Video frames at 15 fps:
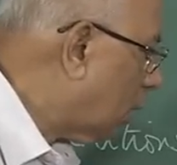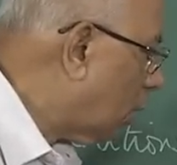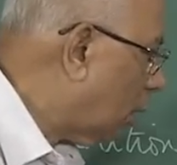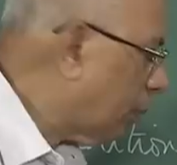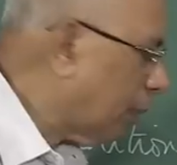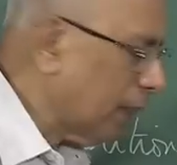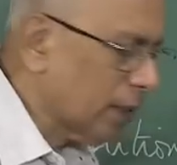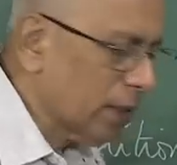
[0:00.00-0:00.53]
an
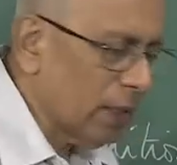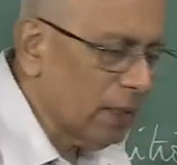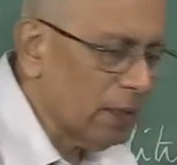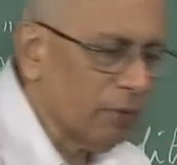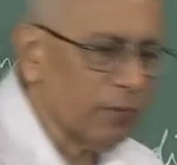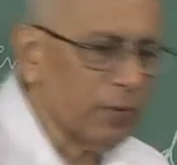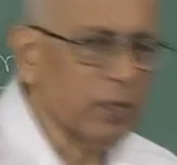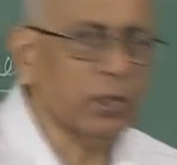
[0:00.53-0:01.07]
operational
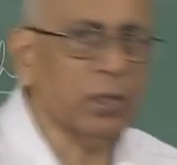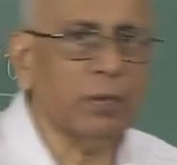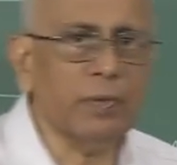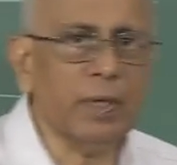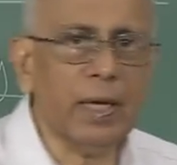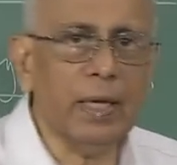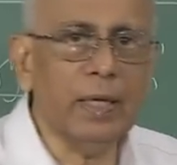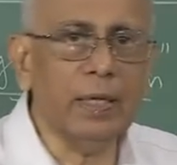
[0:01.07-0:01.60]
definition of
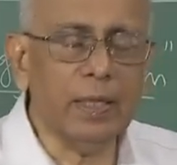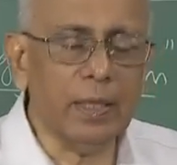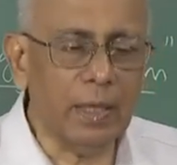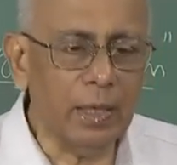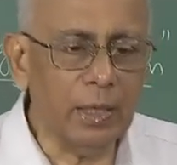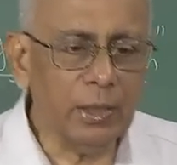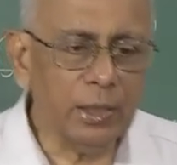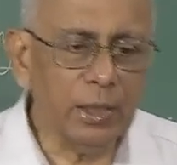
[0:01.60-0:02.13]
the kinetic
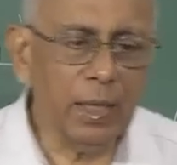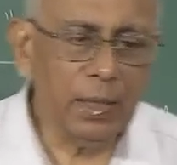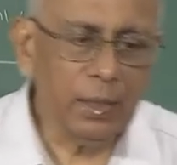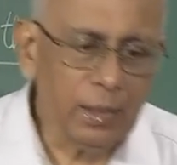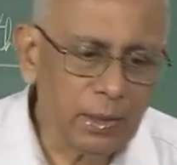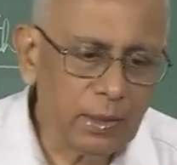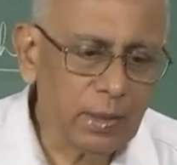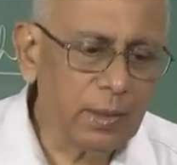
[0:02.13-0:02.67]
energy,
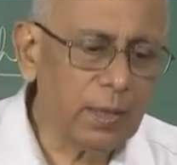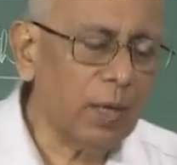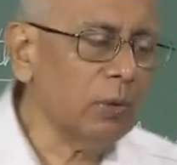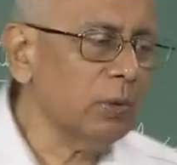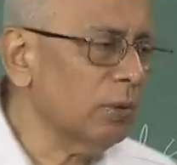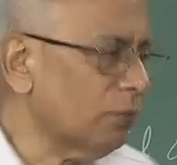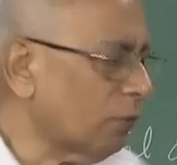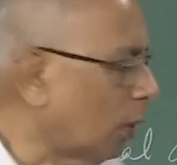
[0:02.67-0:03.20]
and this is how
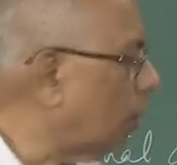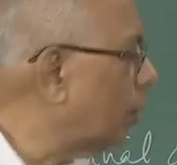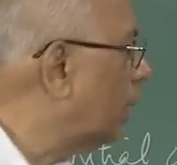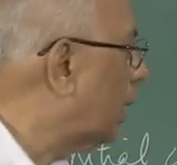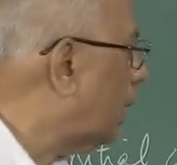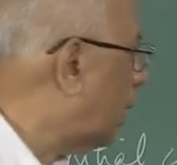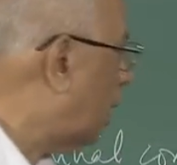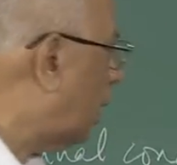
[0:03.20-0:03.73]
the
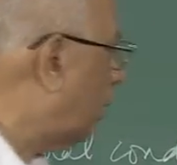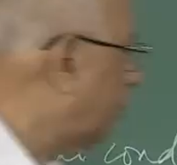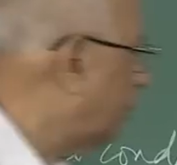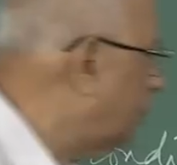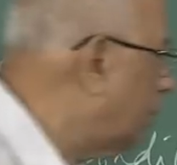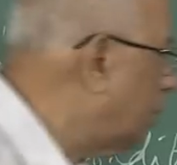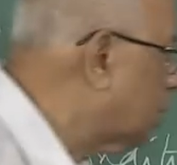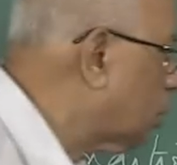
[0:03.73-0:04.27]
formula half
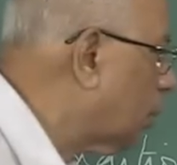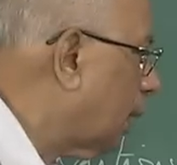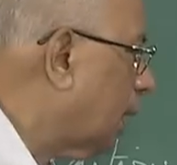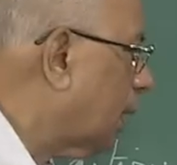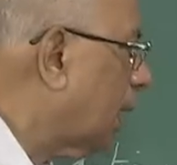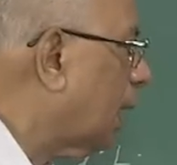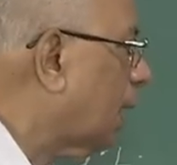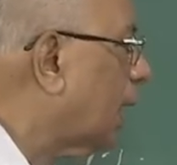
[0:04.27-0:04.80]
mv
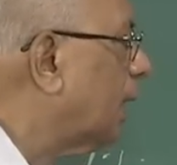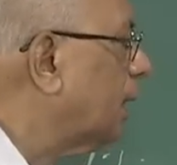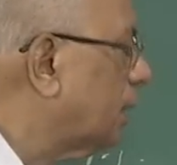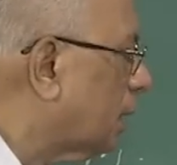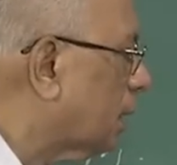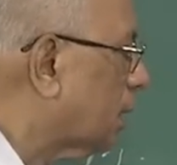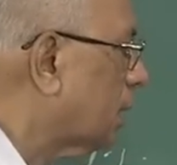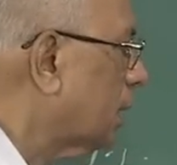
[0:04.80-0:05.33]
squared
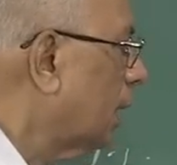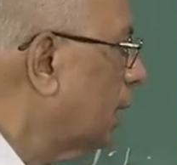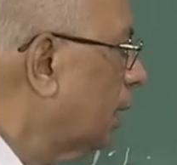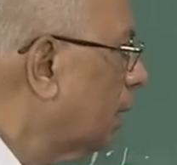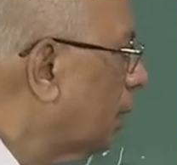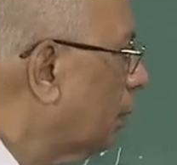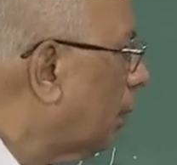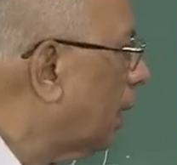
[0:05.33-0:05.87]
arises
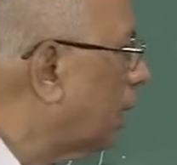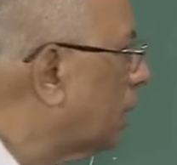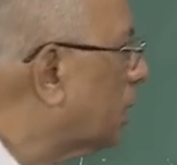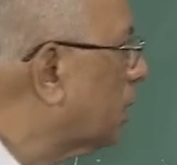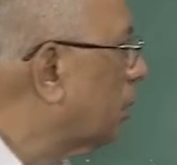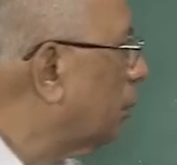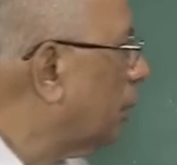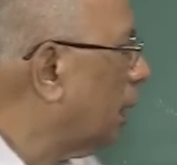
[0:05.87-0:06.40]
by this
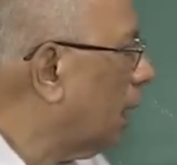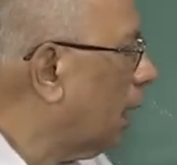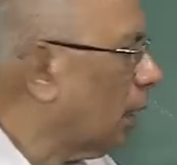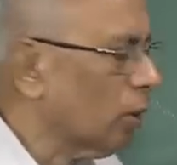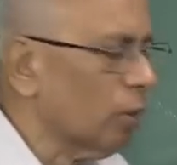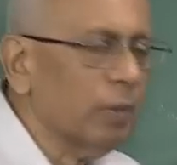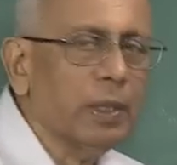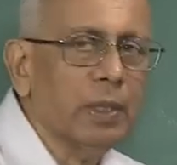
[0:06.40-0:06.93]
simple
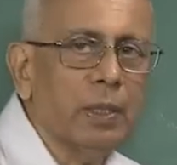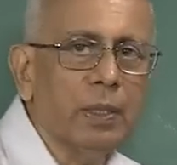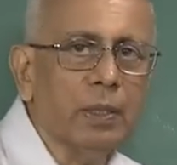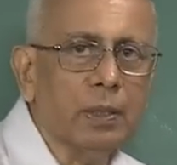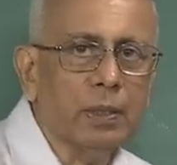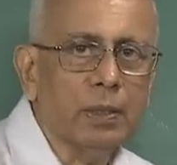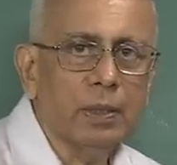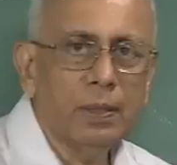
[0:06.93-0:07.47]
argument
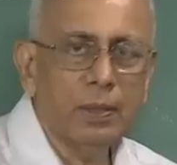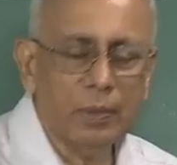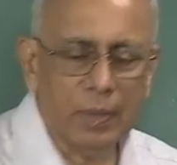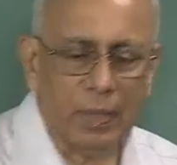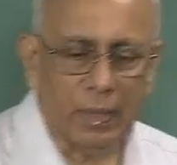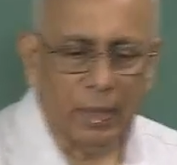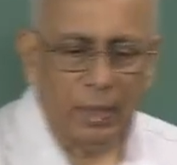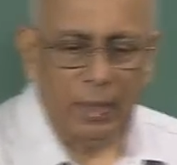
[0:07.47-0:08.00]
here.
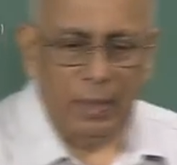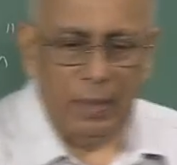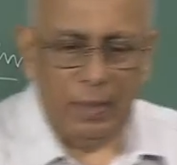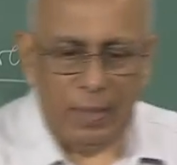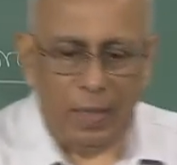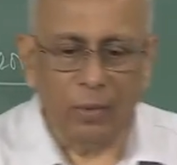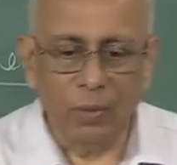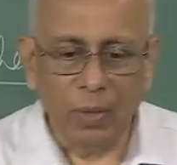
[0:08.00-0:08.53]
Okay.
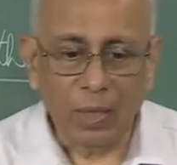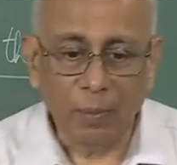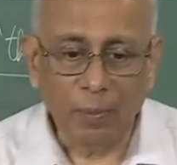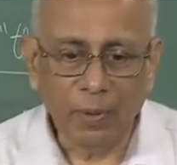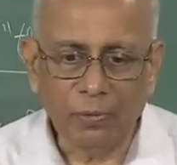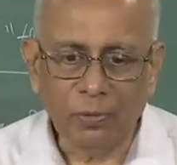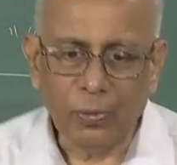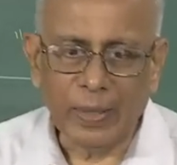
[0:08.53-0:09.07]
Now a
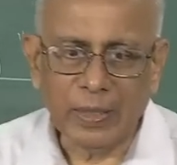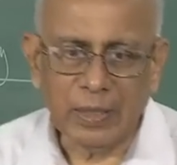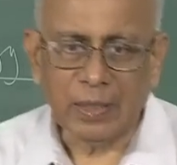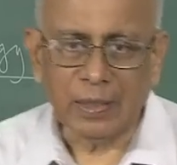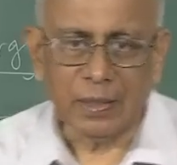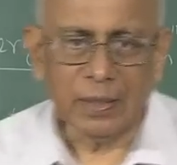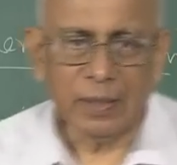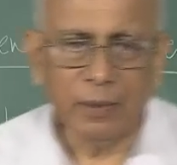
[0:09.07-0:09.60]
couple of
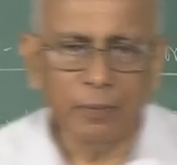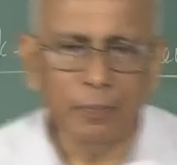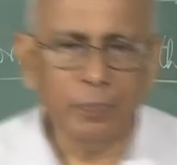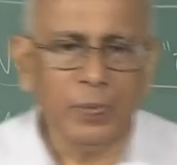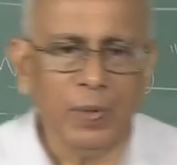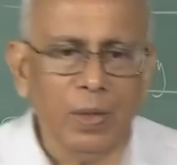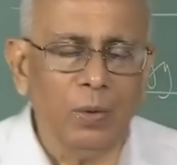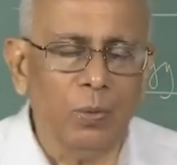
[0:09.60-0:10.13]
questions.
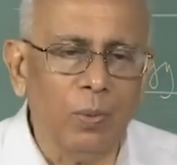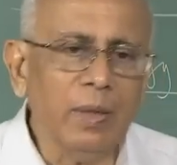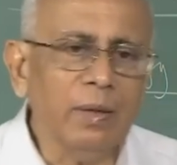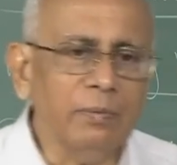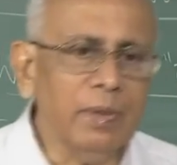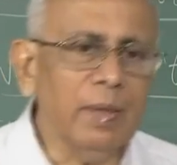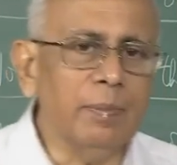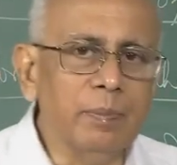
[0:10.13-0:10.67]
One
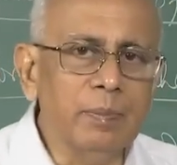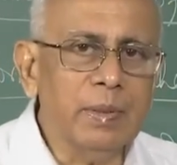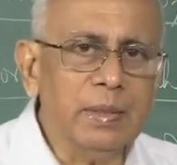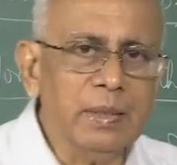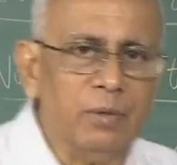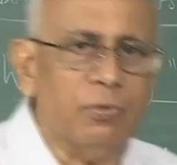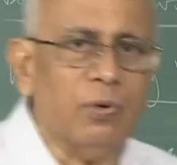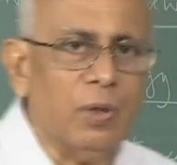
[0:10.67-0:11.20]
of them
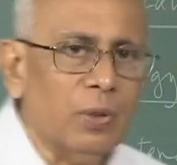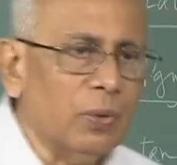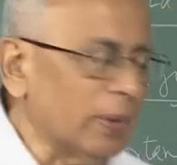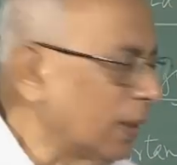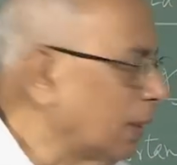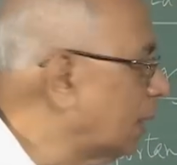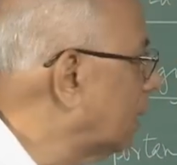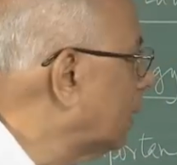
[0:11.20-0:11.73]
is the
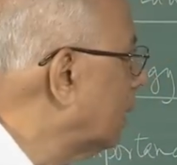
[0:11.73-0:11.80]
following.